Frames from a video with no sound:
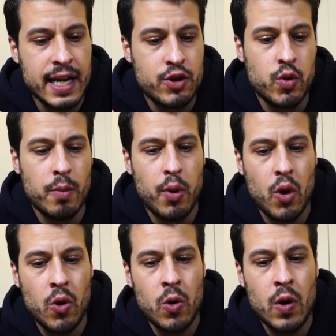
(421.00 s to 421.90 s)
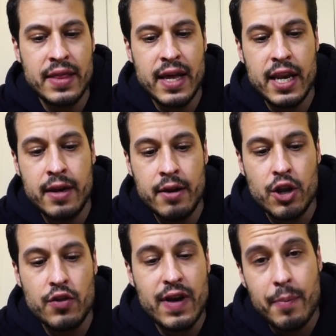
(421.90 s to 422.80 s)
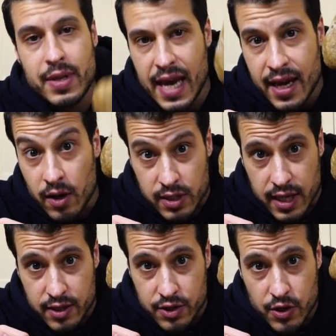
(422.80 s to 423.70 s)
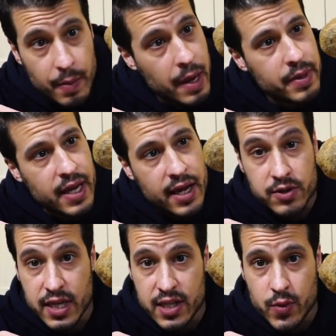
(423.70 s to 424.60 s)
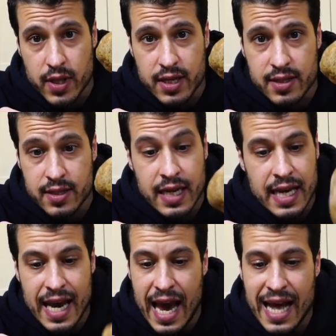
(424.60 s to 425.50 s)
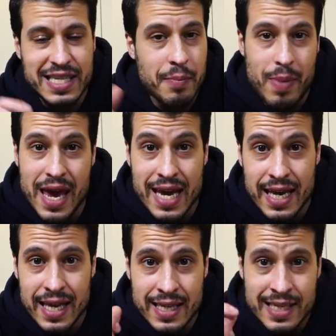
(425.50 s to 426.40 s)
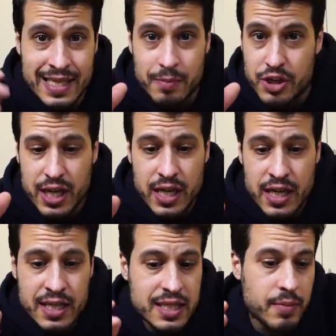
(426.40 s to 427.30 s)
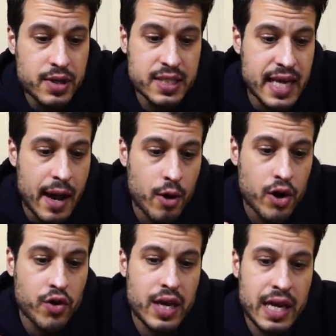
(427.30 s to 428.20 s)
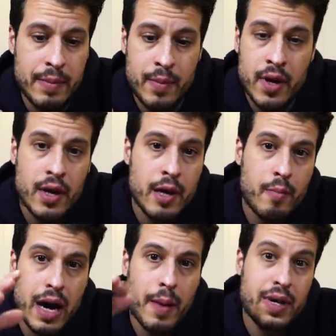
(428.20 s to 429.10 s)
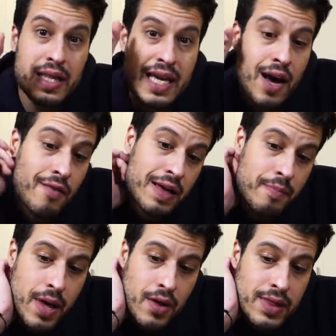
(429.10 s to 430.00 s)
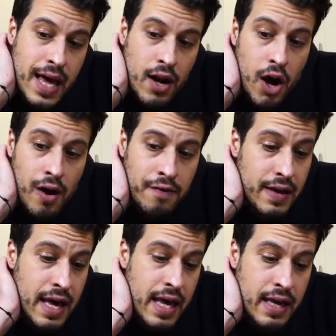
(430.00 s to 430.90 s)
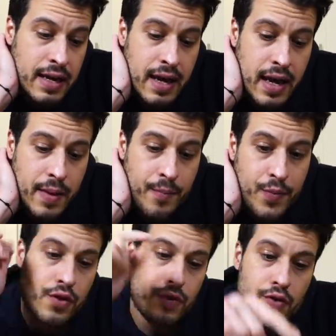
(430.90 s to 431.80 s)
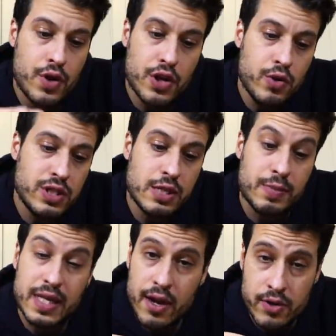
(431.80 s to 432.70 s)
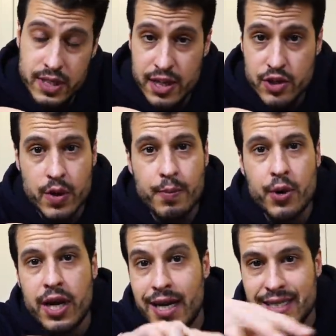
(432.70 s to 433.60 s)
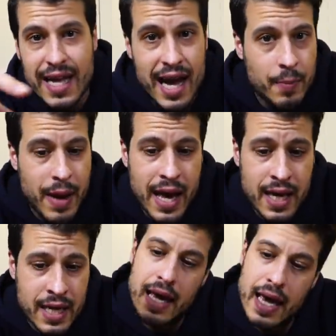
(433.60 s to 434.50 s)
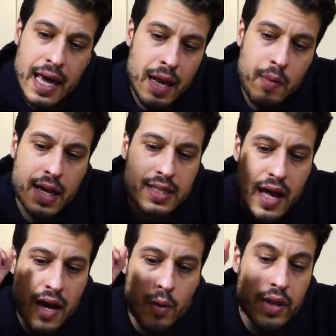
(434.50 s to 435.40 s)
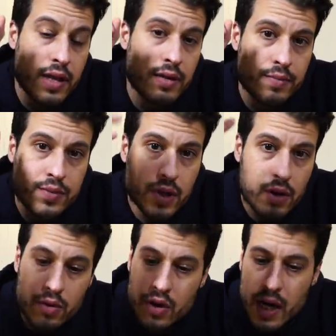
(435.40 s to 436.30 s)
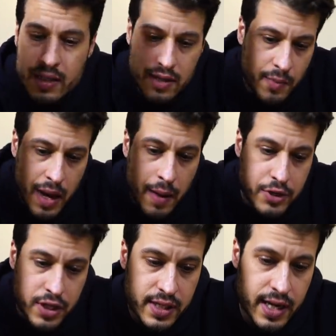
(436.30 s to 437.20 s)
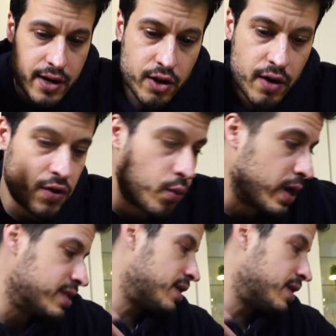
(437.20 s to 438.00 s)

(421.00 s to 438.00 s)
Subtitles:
it into a bowl, and then you've got potato skins. You can make potato skins with this. Add some bacon, some cheese, some sour cream, pop it in the oven, melt that off, and you can use these potato skins. You could put it in a stock bag and make stock with it. So you got some options there. You don't have to waste